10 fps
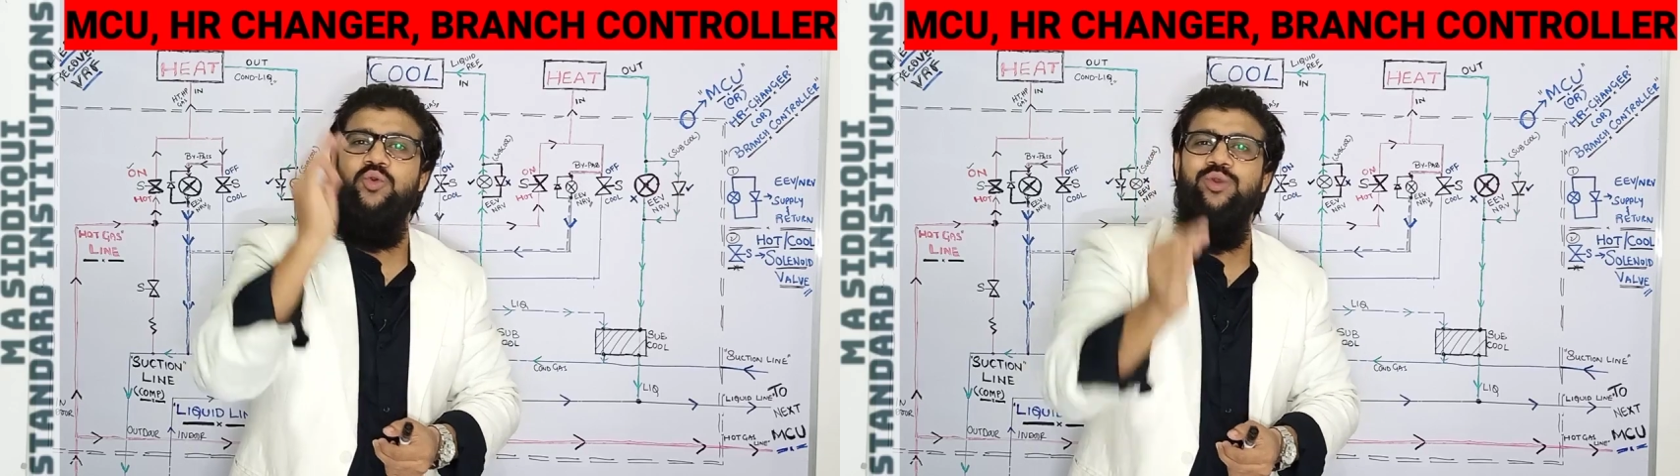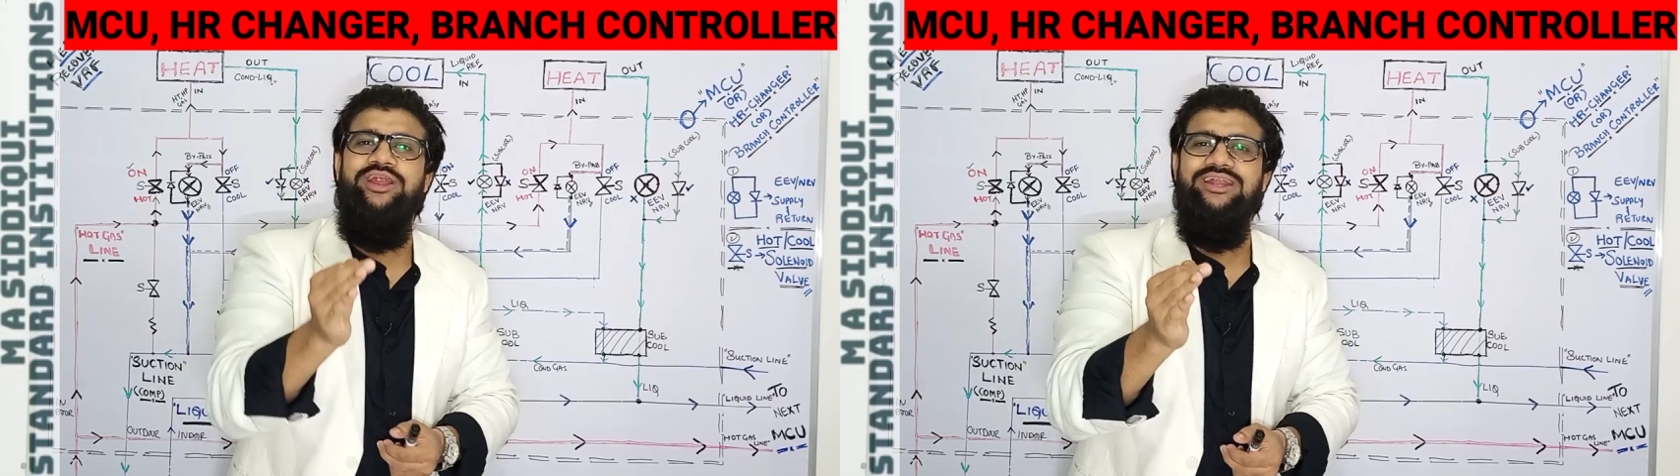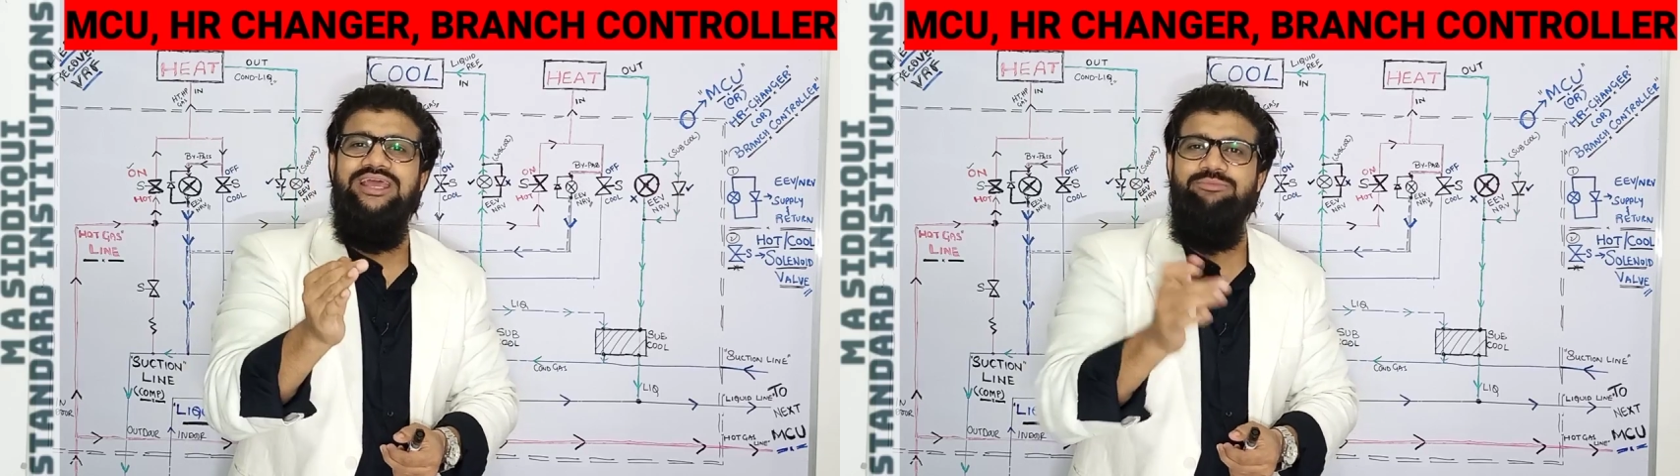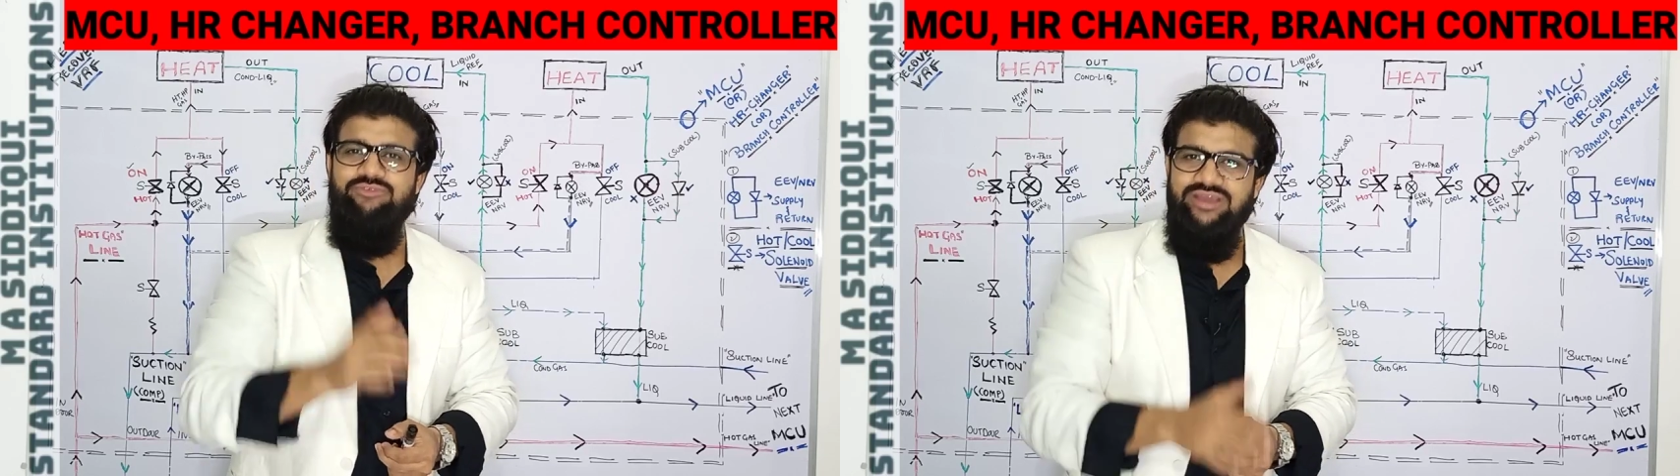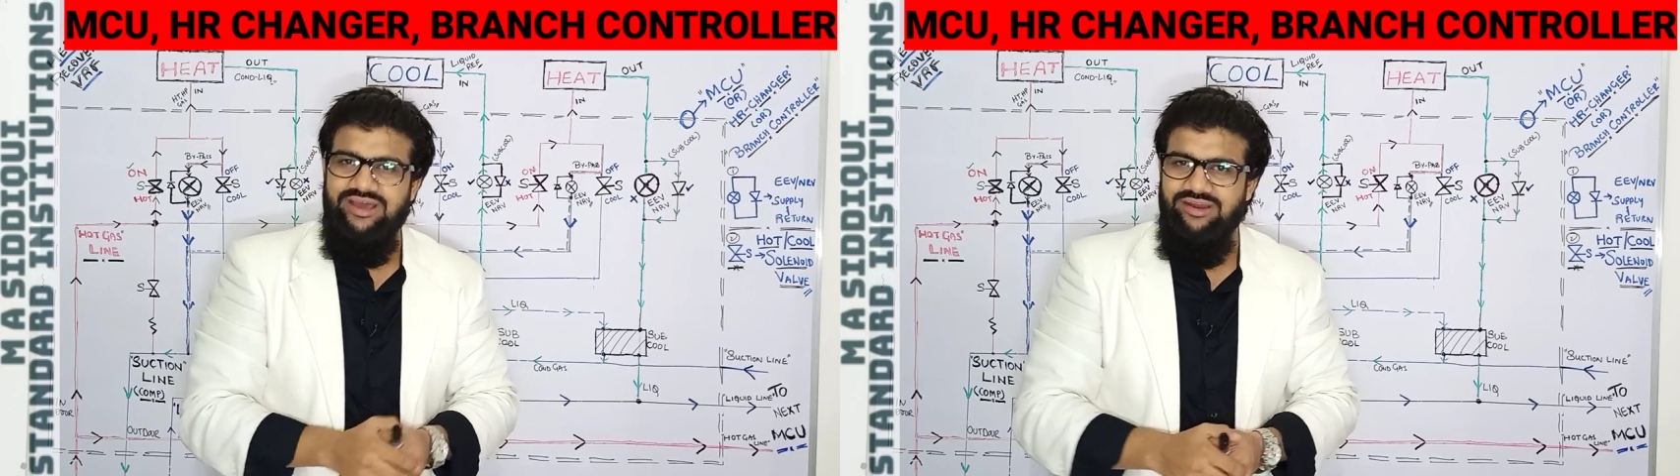cooling type
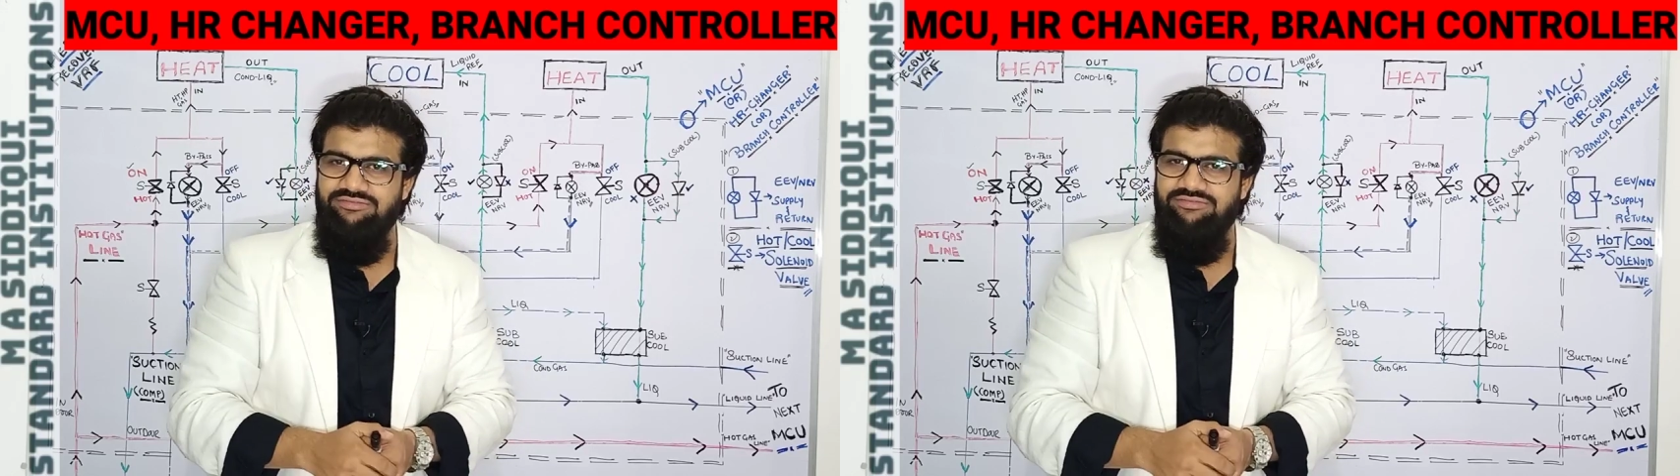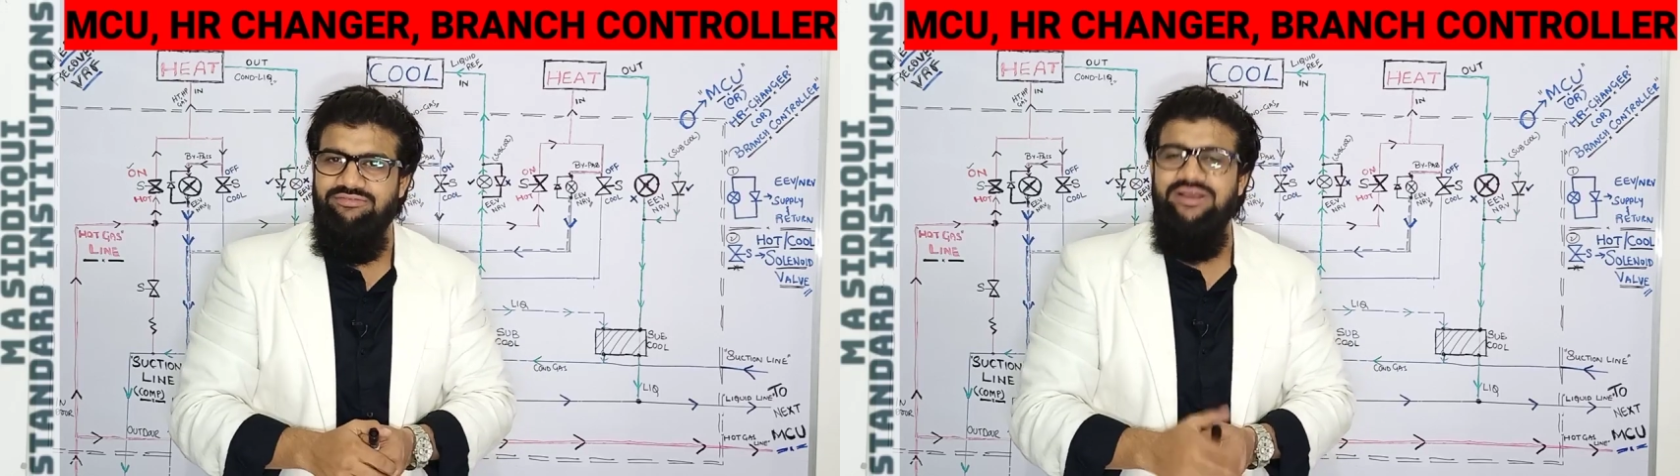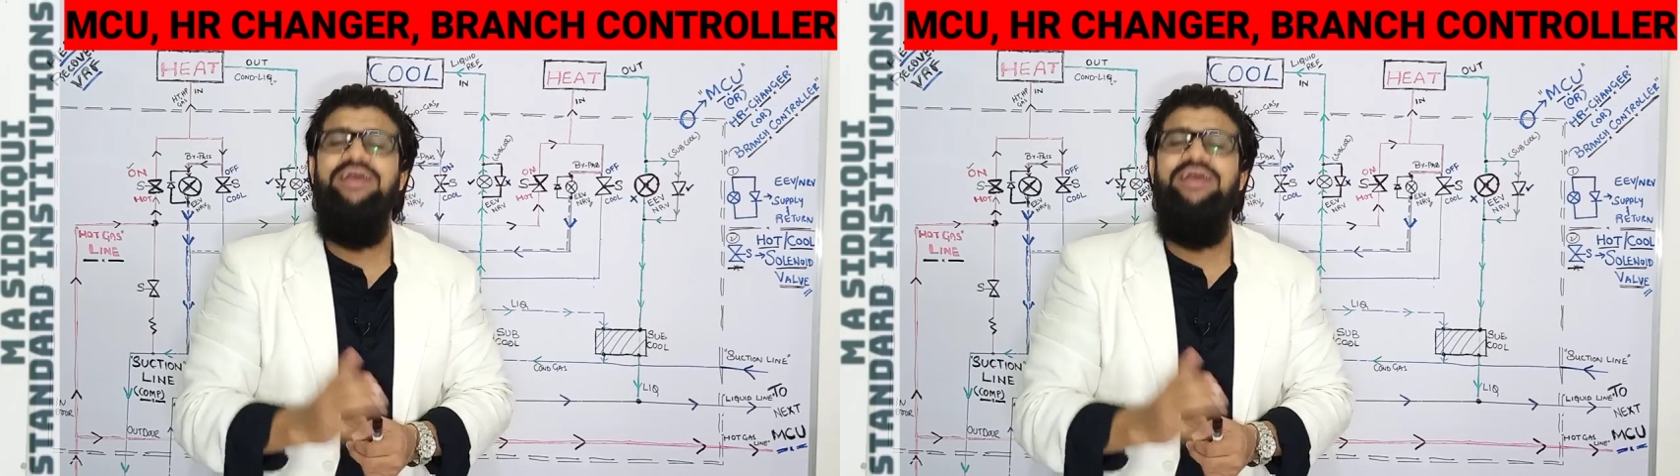VRF,